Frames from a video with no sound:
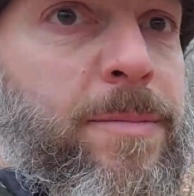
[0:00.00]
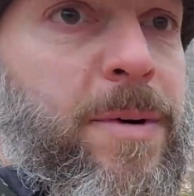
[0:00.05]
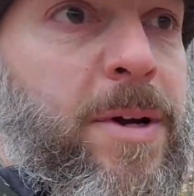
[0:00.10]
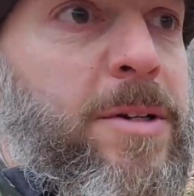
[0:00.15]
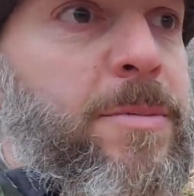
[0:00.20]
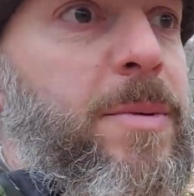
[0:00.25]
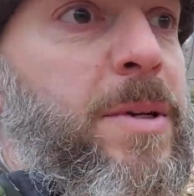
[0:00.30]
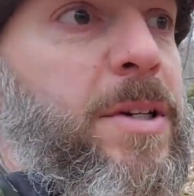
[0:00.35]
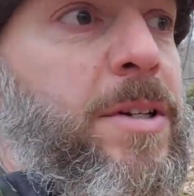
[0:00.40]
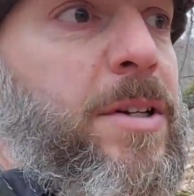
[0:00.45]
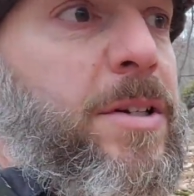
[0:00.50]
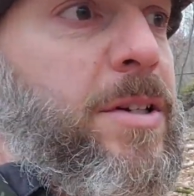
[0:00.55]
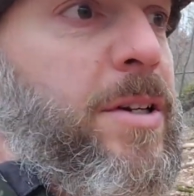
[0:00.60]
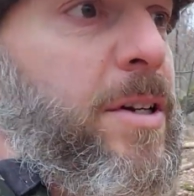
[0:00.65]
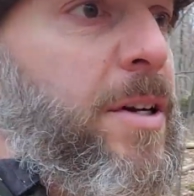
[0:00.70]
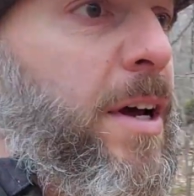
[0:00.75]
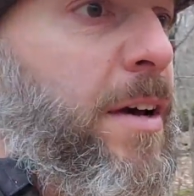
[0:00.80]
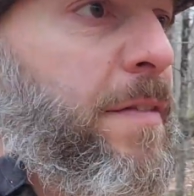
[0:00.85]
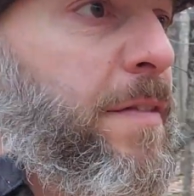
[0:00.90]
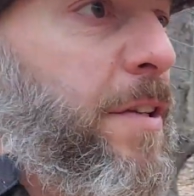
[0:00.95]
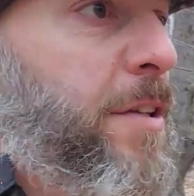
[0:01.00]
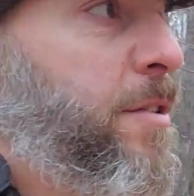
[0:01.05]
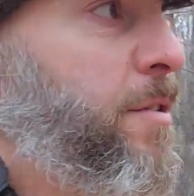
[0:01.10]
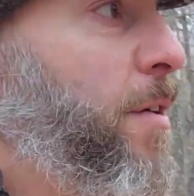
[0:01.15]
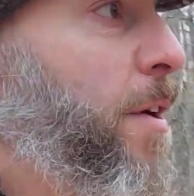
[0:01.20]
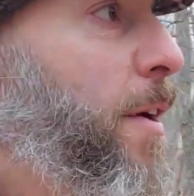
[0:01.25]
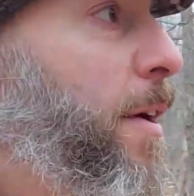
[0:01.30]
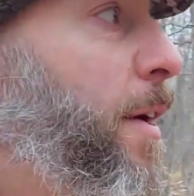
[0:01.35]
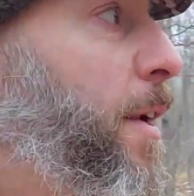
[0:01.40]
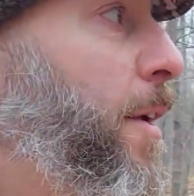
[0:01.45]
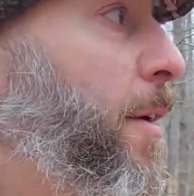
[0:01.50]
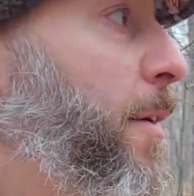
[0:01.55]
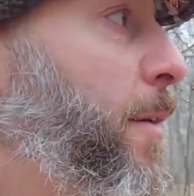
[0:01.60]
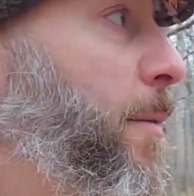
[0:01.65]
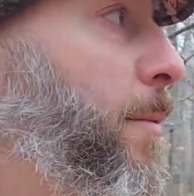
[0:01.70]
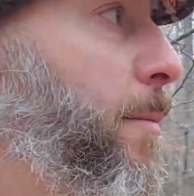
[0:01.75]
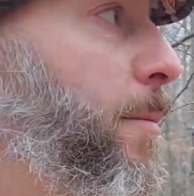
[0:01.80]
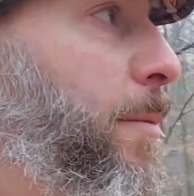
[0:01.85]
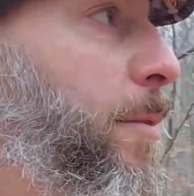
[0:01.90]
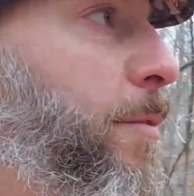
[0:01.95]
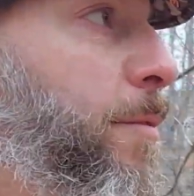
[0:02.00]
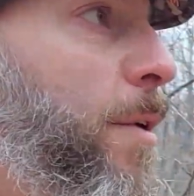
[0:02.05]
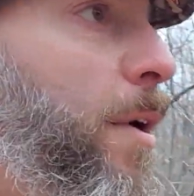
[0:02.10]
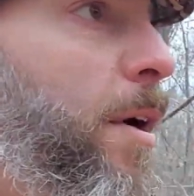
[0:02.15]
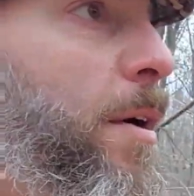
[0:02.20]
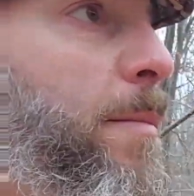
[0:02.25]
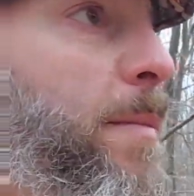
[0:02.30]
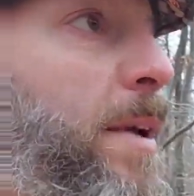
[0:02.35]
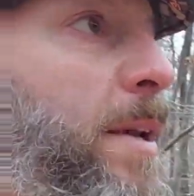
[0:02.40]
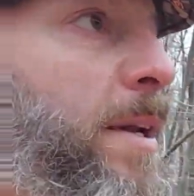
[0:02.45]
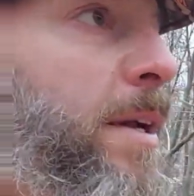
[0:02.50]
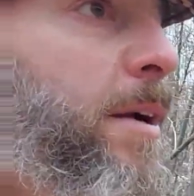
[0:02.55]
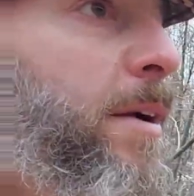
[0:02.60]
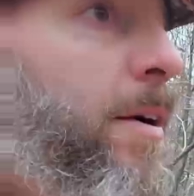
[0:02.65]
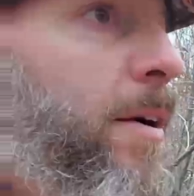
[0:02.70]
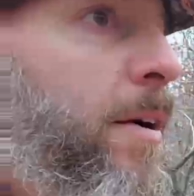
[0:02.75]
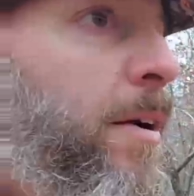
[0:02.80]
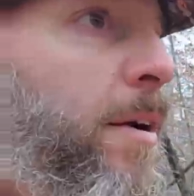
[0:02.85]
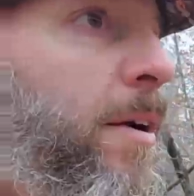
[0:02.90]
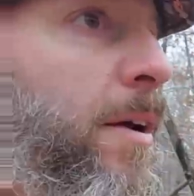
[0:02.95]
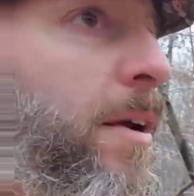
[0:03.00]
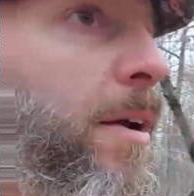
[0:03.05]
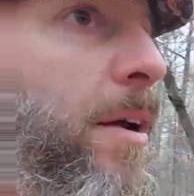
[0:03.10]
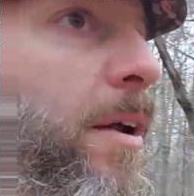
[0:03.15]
It must be just enough to draw them in here.